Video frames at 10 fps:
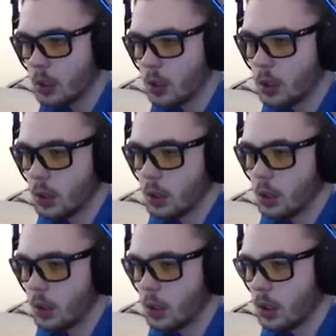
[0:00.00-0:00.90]

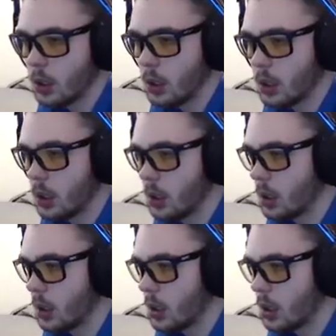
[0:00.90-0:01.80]

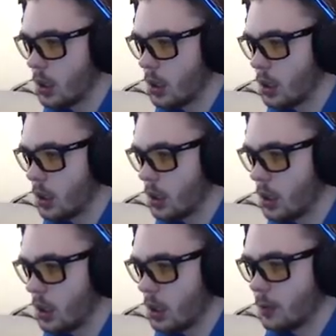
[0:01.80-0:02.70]

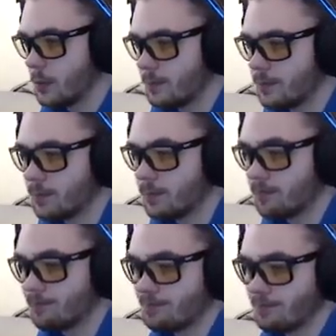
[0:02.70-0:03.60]

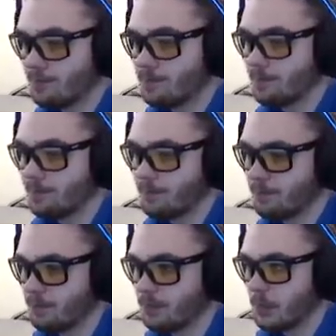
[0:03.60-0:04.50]

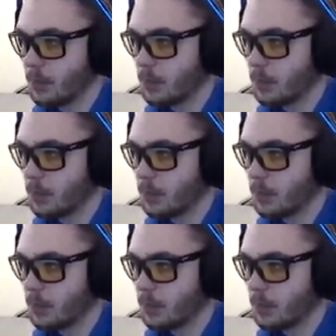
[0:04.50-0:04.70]
Nothing is said.